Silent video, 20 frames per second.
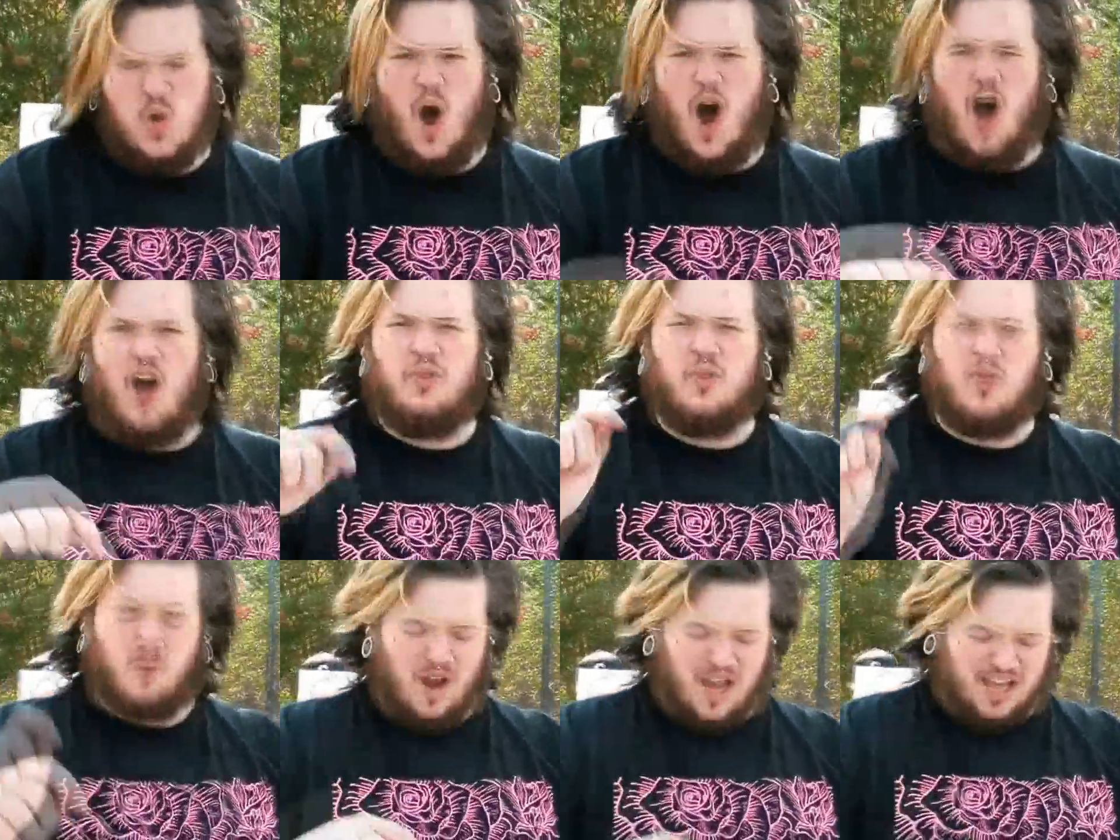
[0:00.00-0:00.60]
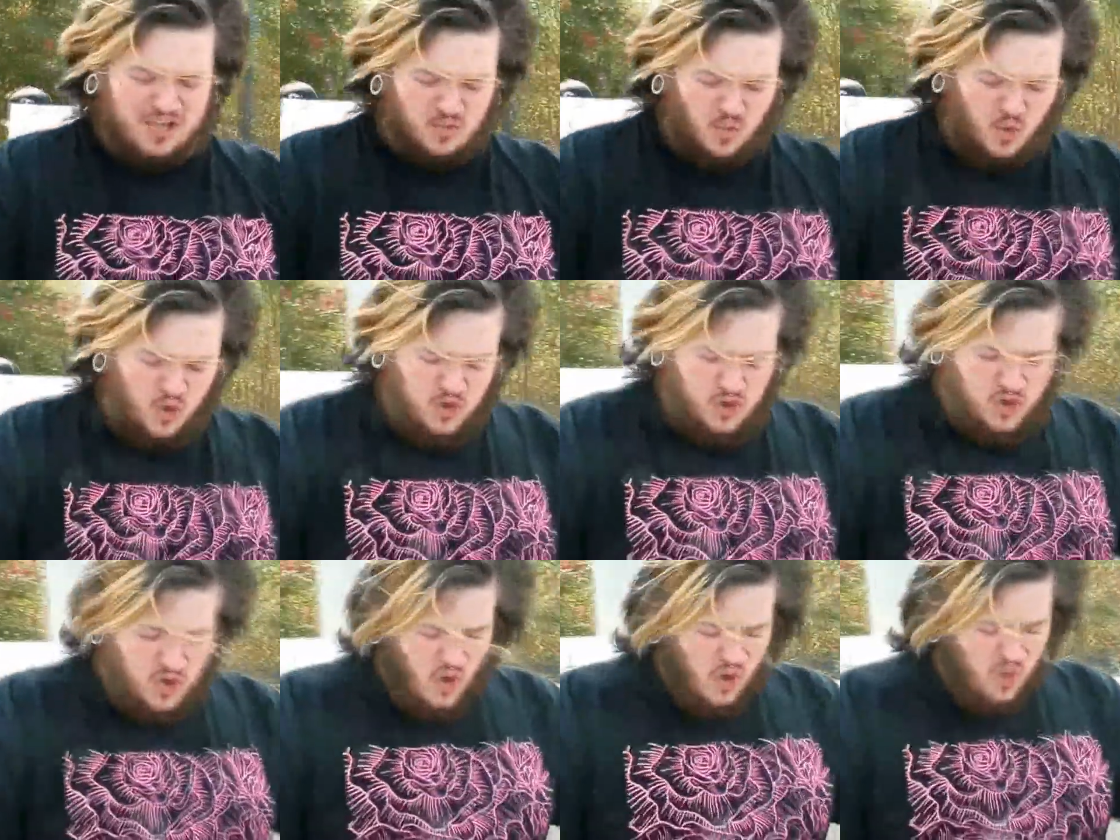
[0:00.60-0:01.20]
You authorized
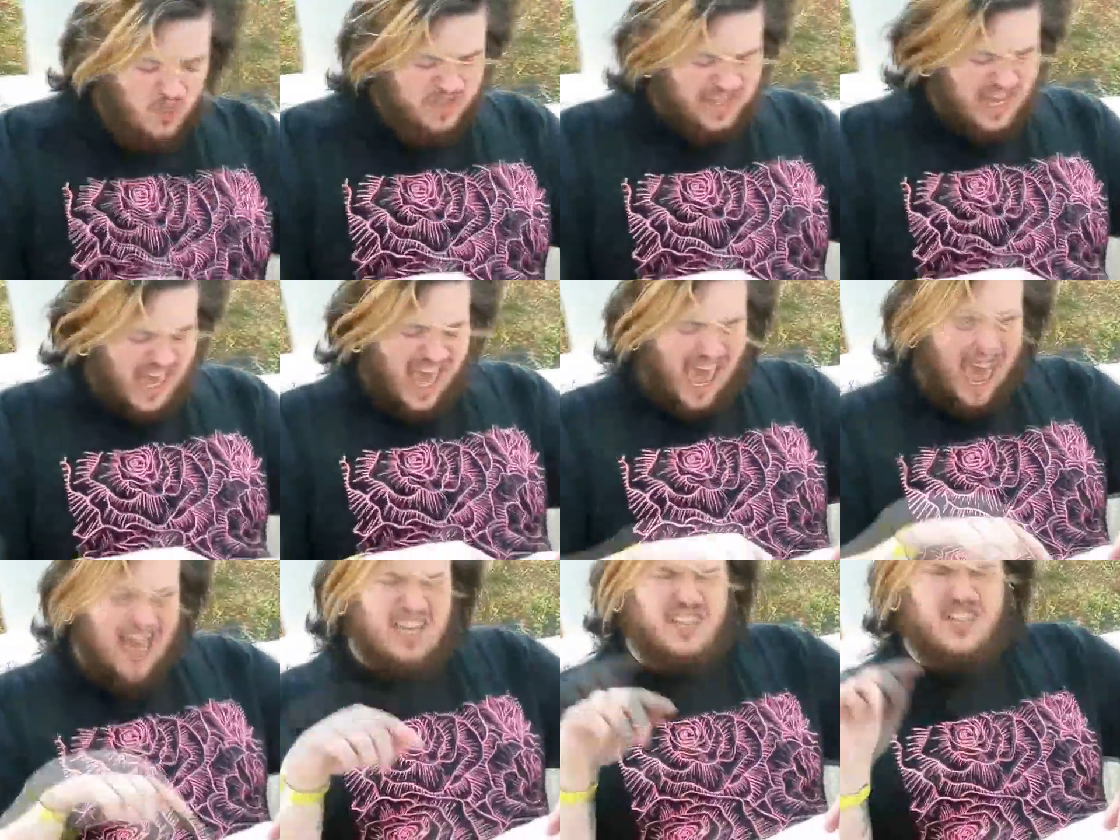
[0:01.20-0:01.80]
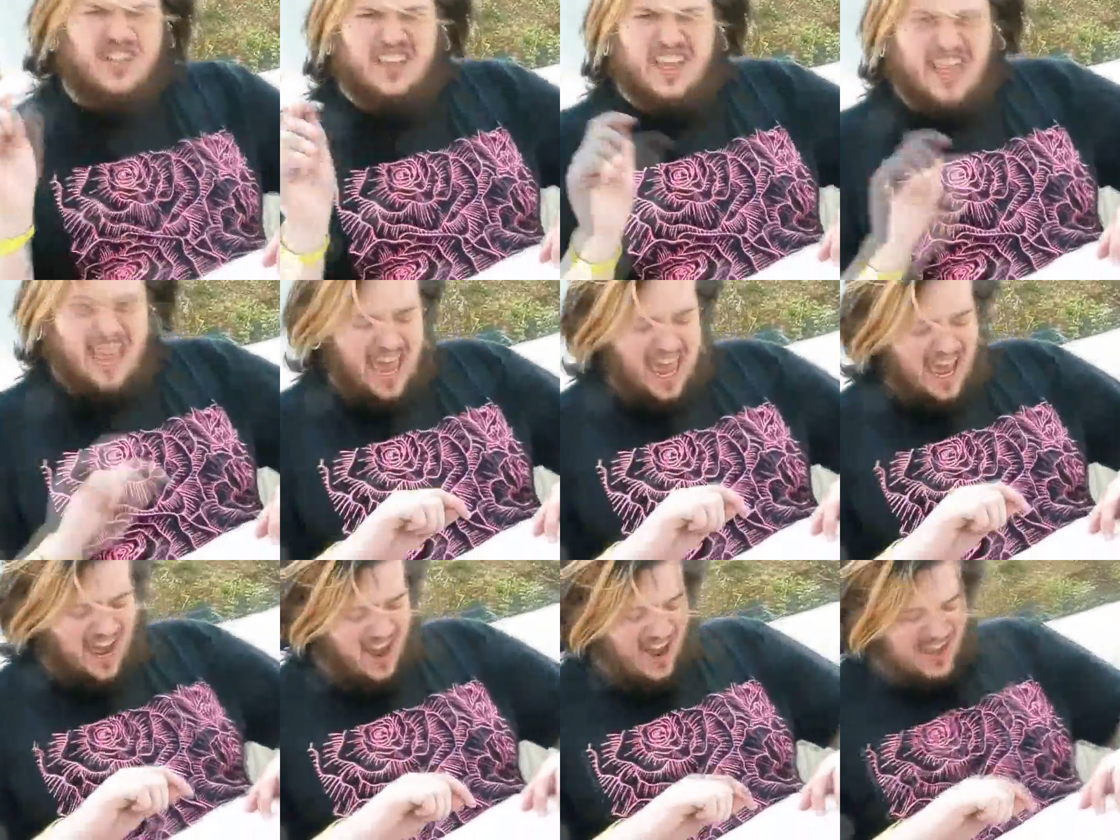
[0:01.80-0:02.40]
more drones, added to
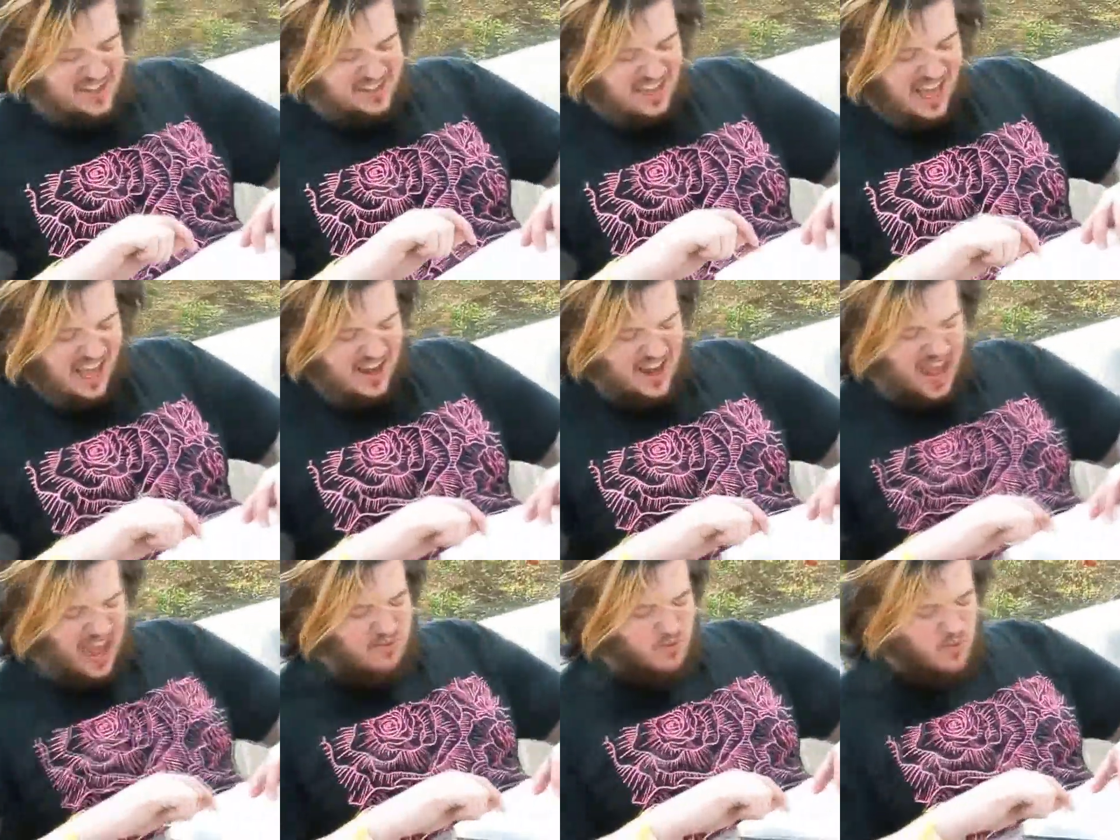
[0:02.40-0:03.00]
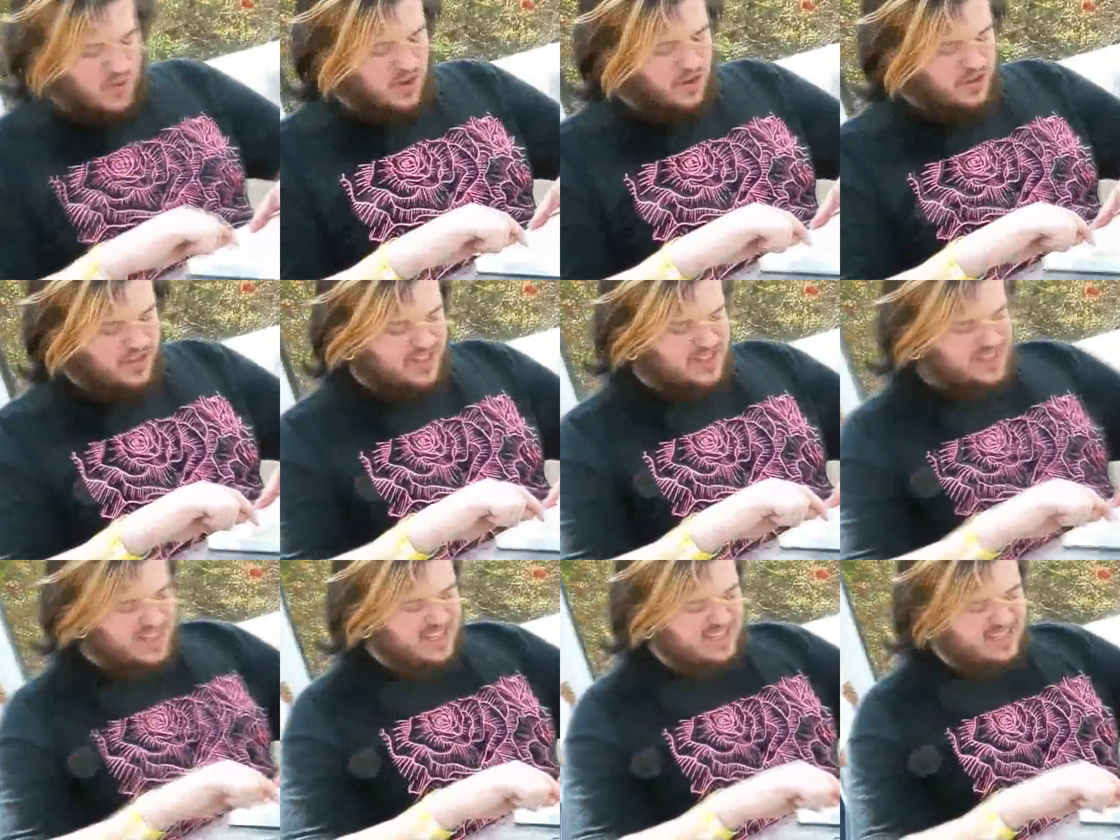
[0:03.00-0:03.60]
the chaos that have
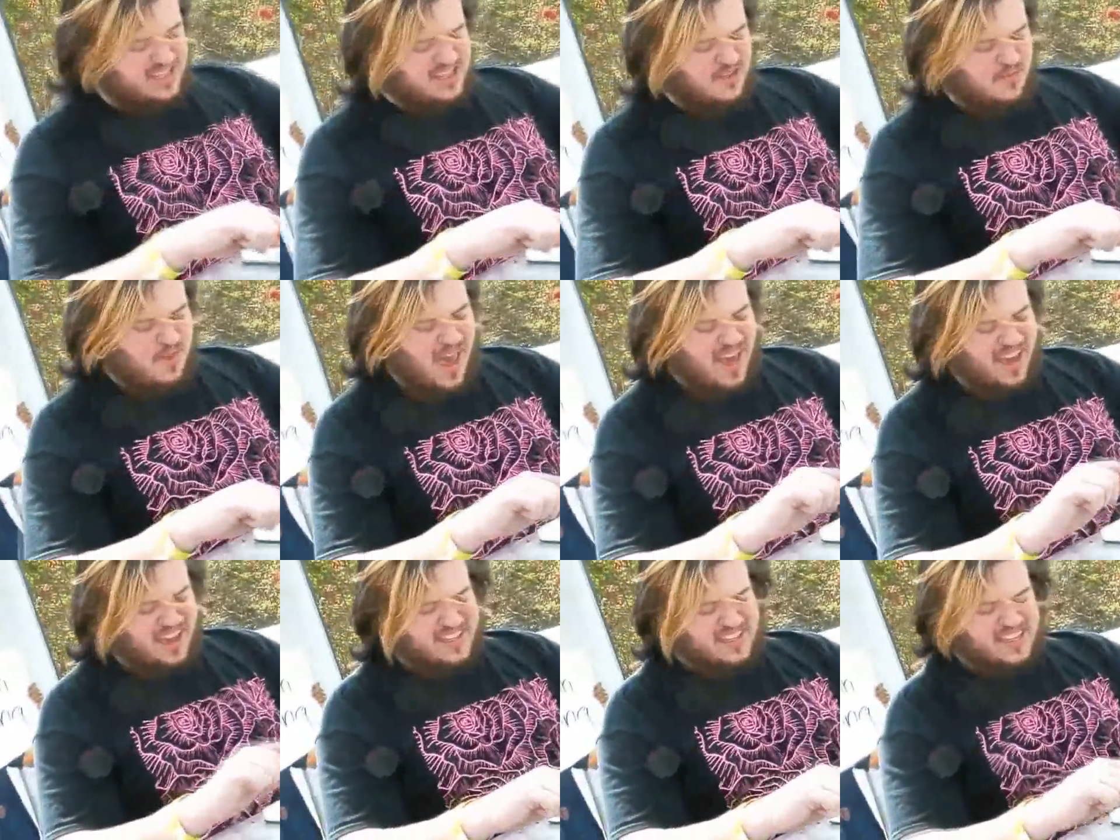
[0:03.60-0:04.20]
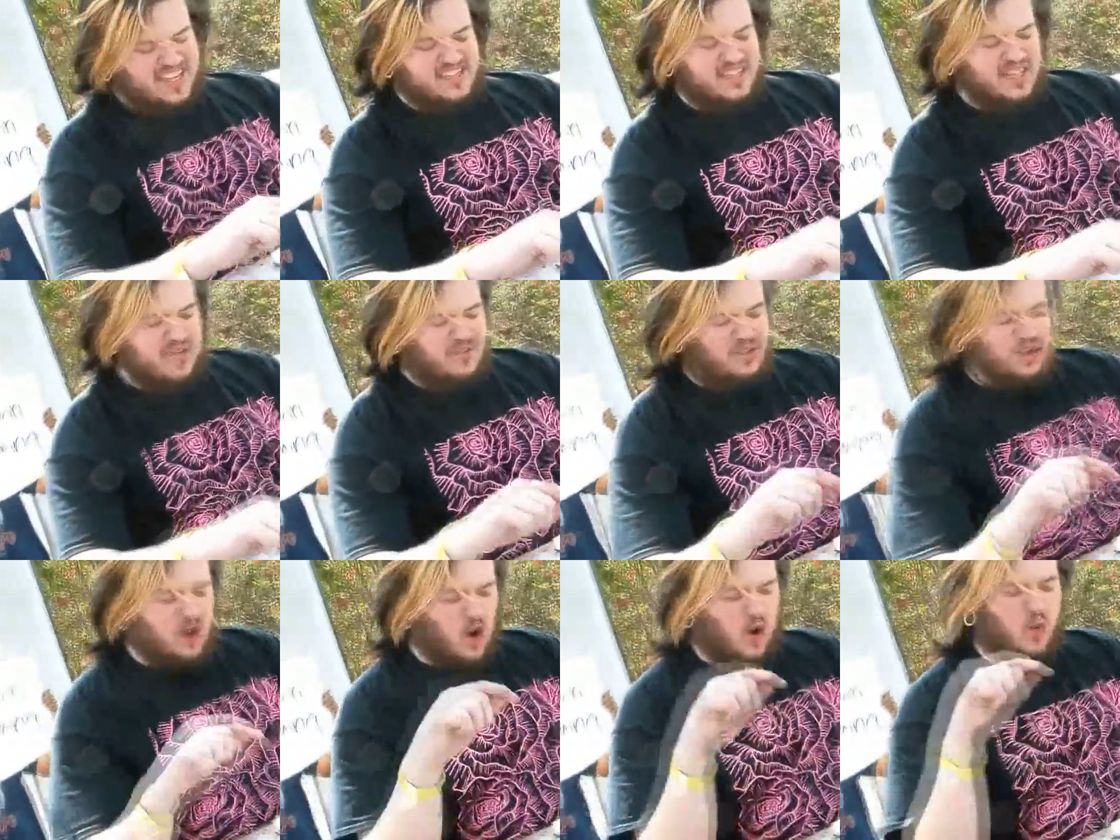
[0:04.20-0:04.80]
riddled the citizens of
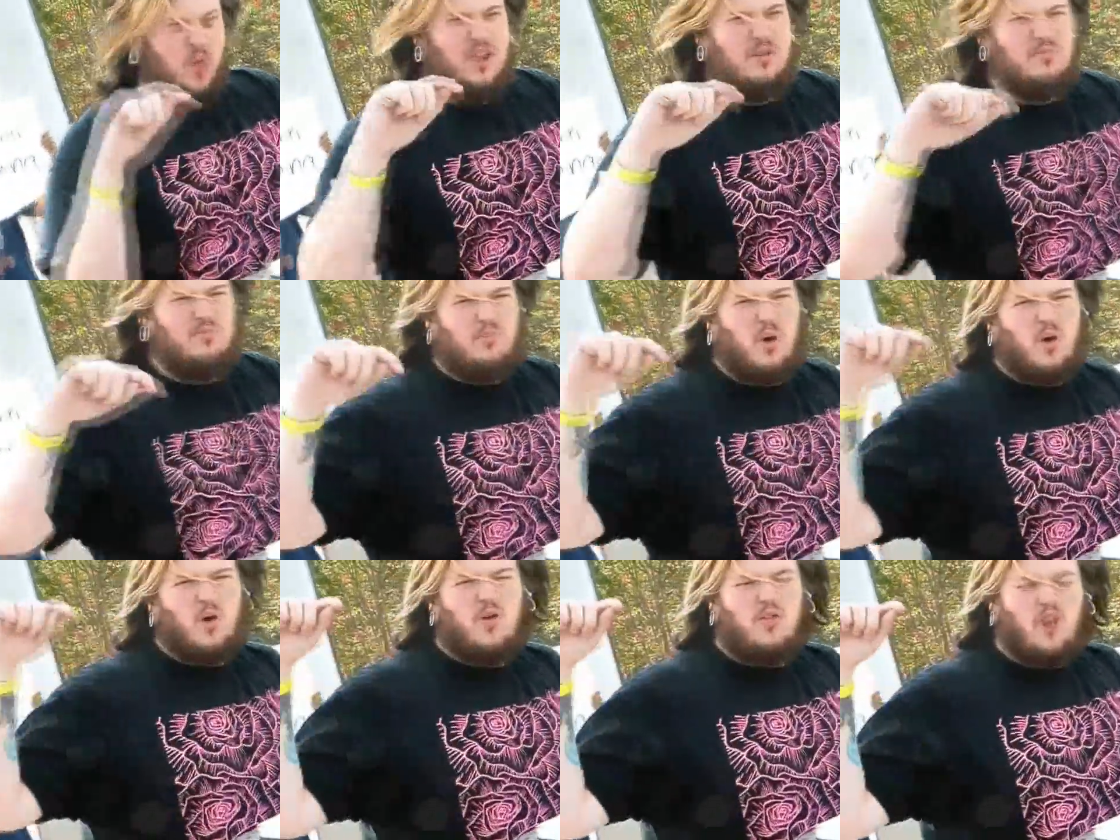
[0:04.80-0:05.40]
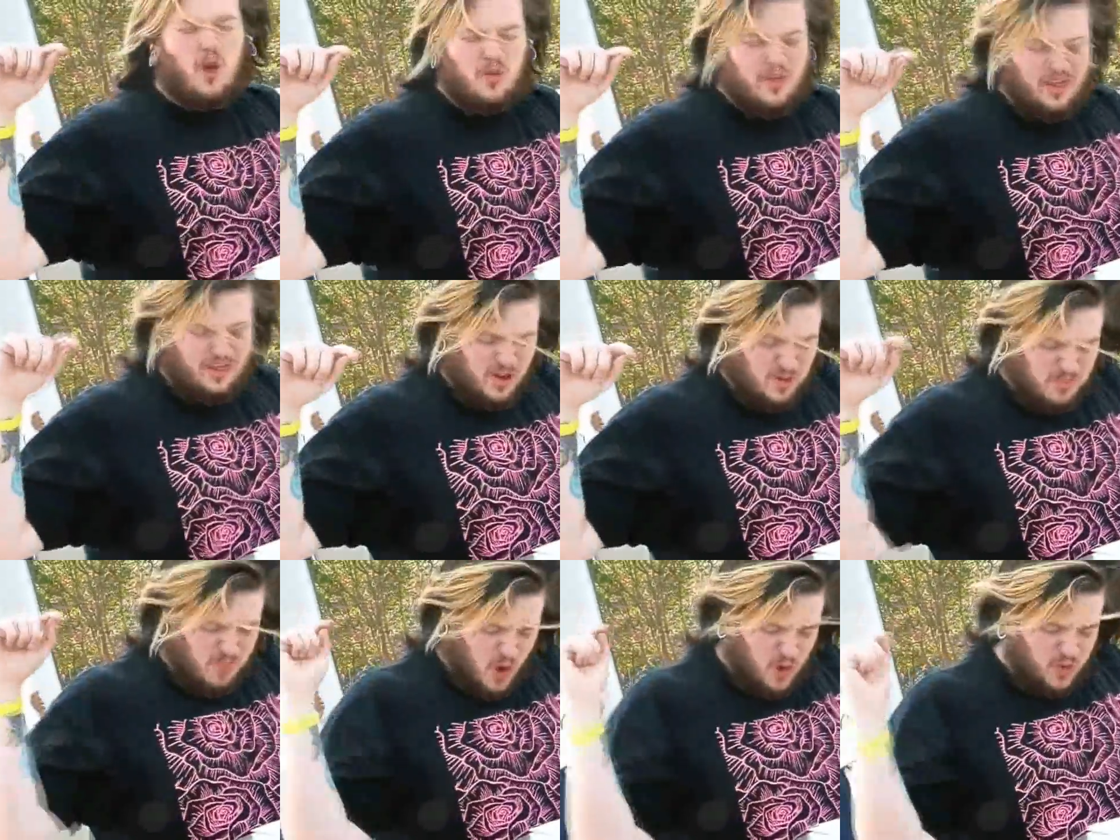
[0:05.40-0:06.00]
Pakistan, leaving their
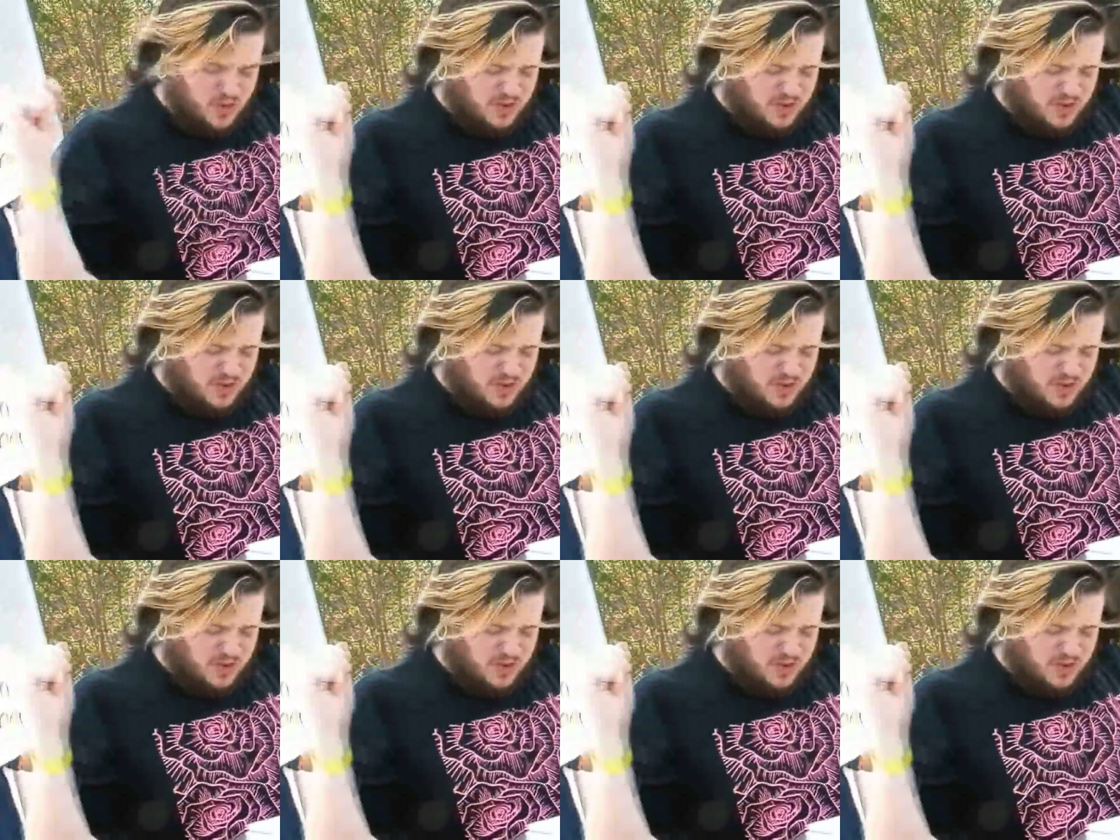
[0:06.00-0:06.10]
only their